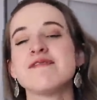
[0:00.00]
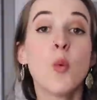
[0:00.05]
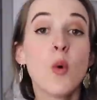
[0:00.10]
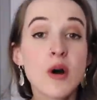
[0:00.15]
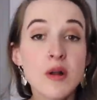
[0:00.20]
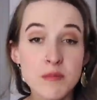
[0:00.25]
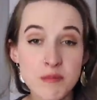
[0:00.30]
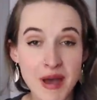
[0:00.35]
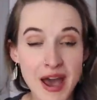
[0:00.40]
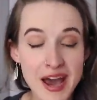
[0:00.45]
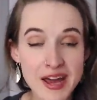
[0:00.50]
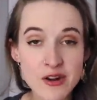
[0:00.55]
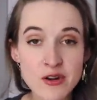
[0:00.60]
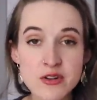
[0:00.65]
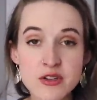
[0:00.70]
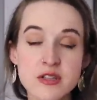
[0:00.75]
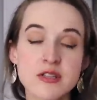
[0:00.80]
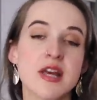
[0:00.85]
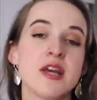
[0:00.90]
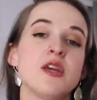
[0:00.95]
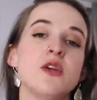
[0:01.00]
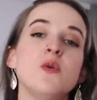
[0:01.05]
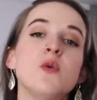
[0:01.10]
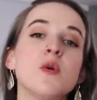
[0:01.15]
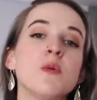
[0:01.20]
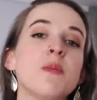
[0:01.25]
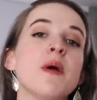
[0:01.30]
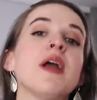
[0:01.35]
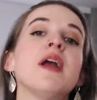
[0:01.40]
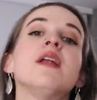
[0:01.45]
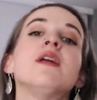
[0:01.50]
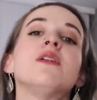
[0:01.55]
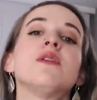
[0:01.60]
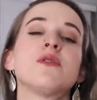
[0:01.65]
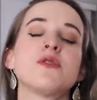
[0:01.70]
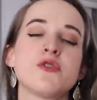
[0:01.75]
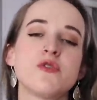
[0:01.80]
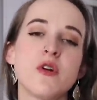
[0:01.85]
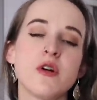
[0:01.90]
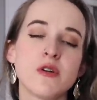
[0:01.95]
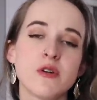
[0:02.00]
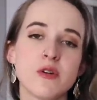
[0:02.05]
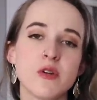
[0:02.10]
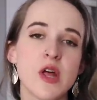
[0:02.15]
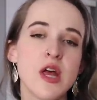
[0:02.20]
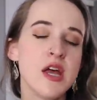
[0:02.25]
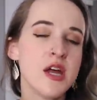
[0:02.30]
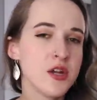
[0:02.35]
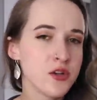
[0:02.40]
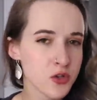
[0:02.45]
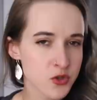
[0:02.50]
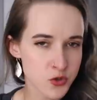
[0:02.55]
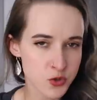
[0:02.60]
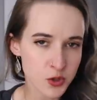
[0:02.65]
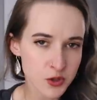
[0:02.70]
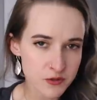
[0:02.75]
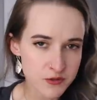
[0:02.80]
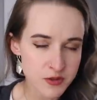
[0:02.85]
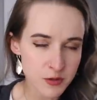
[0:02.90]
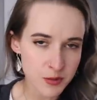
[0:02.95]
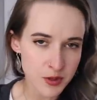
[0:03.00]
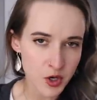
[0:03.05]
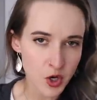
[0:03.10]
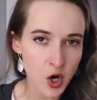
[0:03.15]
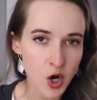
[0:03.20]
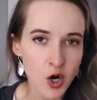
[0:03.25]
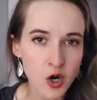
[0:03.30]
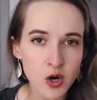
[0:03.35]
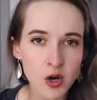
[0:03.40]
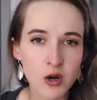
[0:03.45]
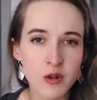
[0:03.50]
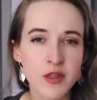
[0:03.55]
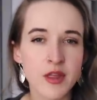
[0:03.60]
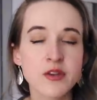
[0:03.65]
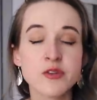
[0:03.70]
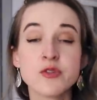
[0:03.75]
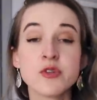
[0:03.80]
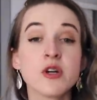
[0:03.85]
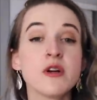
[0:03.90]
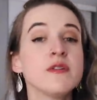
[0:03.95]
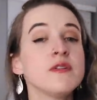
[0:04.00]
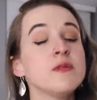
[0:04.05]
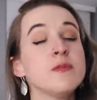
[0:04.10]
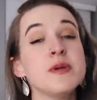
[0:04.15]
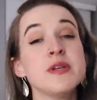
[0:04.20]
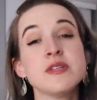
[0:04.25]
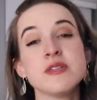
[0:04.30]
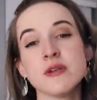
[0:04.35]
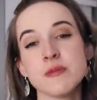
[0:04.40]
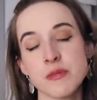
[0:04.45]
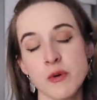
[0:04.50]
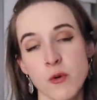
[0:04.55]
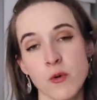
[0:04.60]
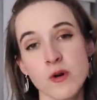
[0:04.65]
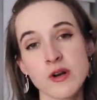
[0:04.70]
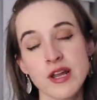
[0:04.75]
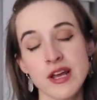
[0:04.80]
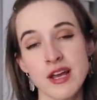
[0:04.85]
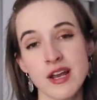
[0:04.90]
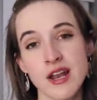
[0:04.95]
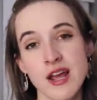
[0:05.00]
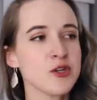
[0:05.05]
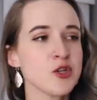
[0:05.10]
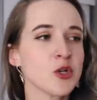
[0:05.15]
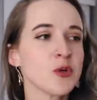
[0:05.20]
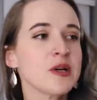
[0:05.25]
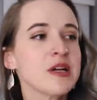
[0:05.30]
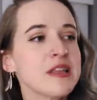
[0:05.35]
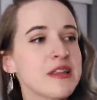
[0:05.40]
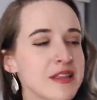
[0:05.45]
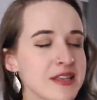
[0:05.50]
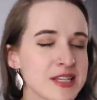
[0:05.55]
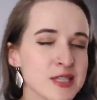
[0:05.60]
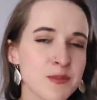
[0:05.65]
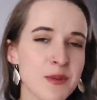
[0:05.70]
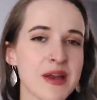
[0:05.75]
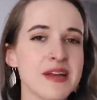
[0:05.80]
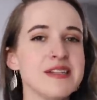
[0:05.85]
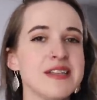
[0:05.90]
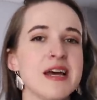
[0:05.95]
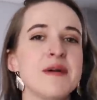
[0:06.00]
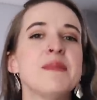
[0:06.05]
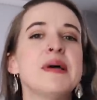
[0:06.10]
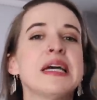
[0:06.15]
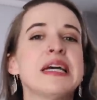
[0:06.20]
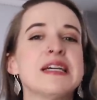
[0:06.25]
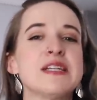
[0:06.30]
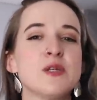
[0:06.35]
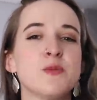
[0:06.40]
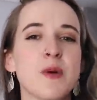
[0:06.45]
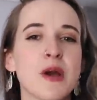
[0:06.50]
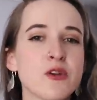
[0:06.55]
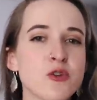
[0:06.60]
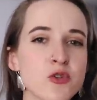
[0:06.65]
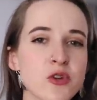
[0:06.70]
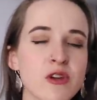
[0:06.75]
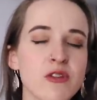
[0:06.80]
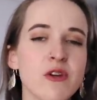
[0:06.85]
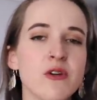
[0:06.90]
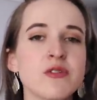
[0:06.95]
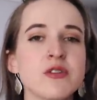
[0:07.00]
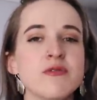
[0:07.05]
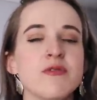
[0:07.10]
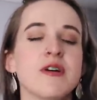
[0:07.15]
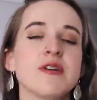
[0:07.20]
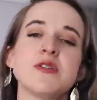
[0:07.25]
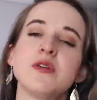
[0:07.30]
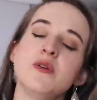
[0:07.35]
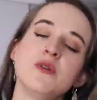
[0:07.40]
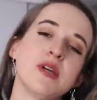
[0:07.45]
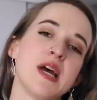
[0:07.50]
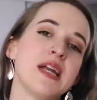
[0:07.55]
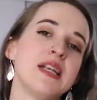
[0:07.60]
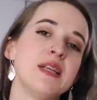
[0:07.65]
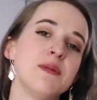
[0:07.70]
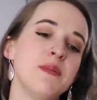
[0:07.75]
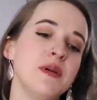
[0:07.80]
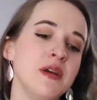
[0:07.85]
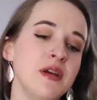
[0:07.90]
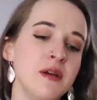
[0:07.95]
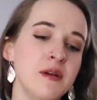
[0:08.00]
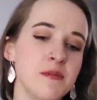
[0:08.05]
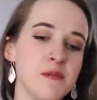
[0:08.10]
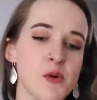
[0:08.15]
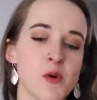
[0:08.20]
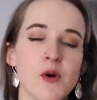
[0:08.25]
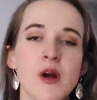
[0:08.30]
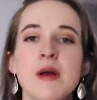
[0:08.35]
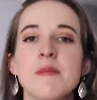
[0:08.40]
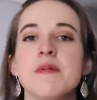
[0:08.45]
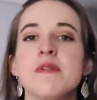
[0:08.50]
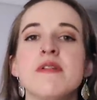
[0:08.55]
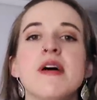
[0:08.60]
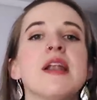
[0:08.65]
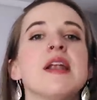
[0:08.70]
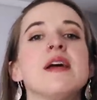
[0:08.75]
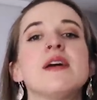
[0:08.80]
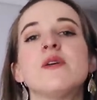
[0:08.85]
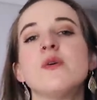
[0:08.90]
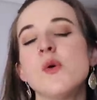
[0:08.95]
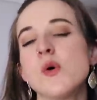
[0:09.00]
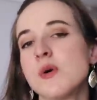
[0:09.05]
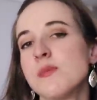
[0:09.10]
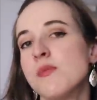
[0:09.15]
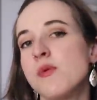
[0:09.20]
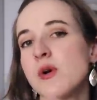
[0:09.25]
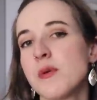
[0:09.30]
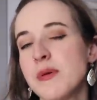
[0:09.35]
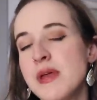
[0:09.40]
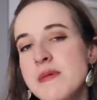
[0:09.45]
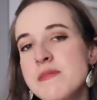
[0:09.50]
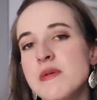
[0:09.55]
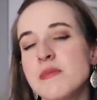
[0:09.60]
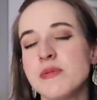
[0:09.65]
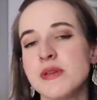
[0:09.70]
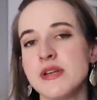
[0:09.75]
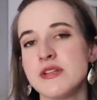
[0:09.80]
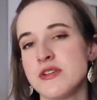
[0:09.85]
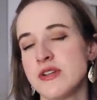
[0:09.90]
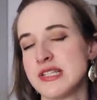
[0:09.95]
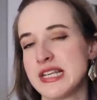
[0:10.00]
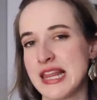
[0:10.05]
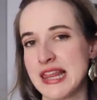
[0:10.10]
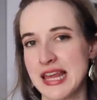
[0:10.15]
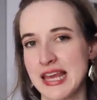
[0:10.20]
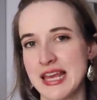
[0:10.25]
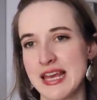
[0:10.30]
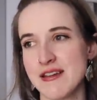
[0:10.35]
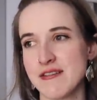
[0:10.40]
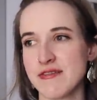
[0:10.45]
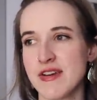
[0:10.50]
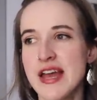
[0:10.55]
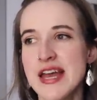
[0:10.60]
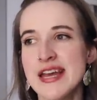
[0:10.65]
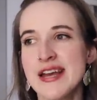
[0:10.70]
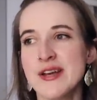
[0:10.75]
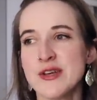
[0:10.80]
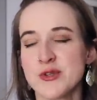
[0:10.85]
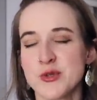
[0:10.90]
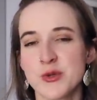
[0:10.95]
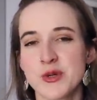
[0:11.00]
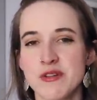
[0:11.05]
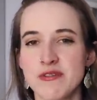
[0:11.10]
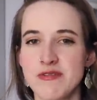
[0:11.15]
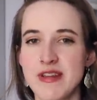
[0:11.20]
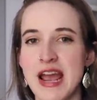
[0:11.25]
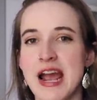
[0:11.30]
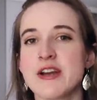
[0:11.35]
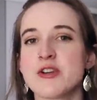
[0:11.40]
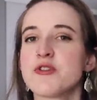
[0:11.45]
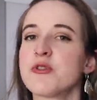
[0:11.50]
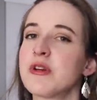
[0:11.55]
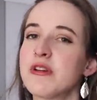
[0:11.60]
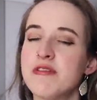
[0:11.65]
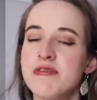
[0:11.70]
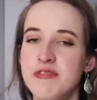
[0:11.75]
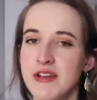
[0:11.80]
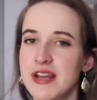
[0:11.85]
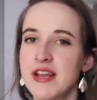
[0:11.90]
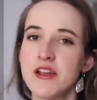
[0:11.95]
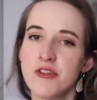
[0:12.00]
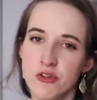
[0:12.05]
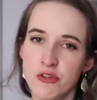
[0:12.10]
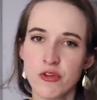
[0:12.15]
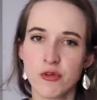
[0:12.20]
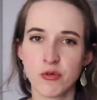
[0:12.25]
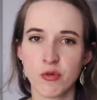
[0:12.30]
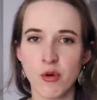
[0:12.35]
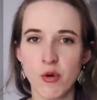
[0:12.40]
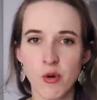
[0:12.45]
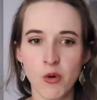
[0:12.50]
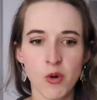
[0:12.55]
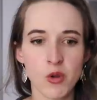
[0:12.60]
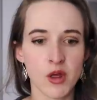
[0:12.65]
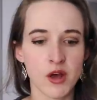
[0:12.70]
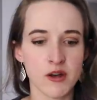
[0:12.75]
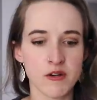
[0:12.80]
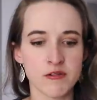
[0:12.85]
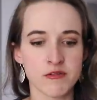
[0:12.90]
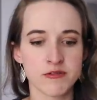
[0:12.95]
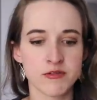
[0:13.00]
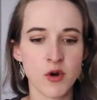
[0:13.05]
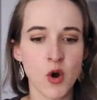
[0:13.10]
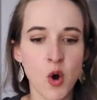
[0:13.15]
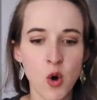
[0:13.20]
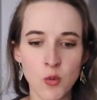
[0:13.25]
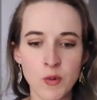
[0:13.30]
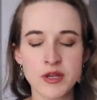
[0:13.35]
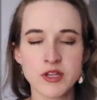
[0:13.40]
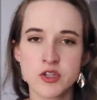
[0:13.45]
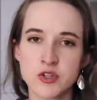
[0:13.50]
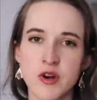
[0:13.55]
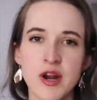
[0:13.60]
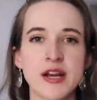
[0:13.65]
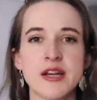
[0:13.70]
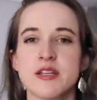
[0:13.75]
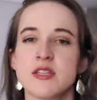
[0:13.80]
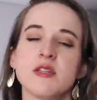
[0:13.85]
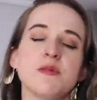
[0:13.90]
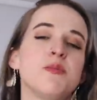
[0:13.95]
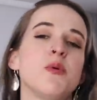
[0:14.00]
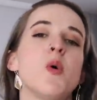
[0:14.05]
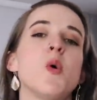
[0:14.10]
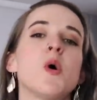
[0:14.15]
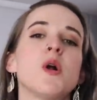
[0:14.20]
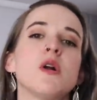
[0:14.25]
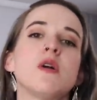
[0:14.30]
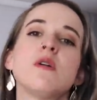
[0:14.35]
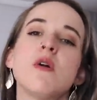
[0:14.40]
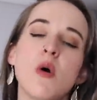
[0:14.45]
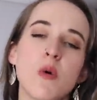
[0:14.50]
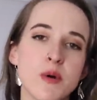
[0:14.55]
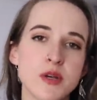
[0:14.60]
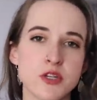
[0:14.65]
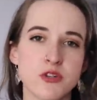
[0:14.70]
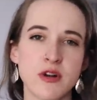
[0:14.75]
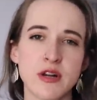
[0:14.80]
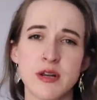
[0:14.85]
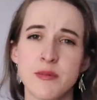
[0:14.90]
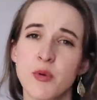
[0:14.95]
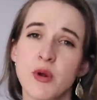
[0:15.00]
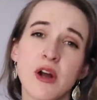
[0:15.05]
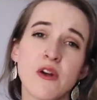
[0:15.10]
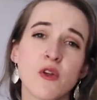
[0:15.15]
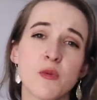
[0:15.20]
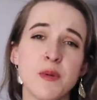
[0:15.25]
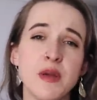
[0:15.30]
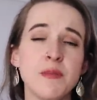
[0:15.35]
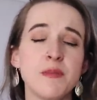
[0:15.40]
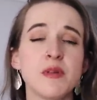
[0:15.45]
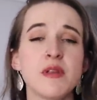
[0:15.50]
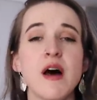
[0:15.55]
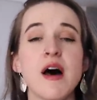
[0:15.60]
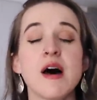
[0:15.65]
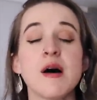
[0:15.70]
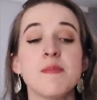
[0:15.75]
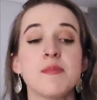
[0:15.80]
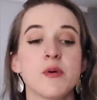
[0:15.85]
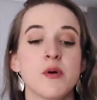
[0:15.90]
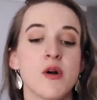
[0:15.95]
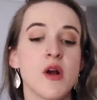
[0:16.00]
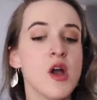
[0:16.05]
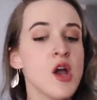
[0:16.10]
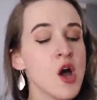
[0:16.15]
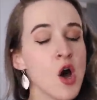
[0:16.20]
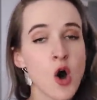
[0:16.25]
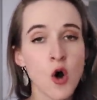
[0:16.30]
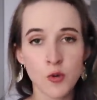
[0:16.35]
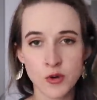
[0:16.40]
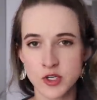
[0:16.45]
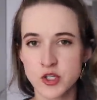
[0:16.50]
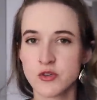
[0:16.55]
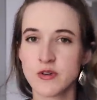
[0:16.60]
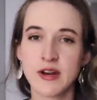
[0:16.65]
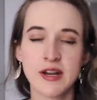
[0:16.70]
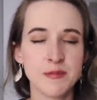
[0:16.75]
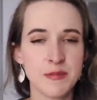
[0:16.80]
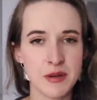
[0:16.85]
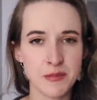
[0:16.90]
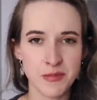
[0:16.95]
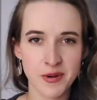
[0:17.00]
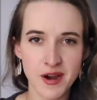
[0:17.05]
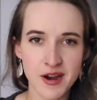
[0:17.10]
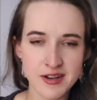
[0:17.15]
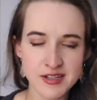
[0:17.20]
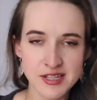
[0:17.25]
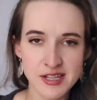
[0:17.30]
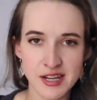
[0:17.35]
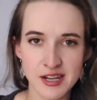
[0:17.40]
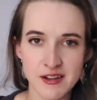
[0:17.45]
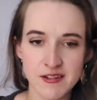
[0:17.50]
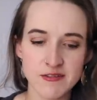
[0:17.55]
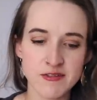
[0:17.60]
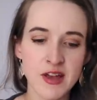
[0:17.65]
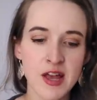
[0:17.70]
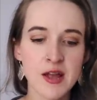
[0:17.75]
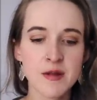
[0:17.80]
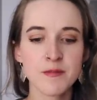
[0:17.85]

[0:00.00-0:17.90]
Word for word: What matters is that your pain and your struggle deserve to be heard, they deserve to be supported. During this pandemic, especially those of us who tend to be more empathetic or more people pleasers, I think have sort of naturally fit into the role of always trying to support or always trying to bring other people up or always trying to be positive.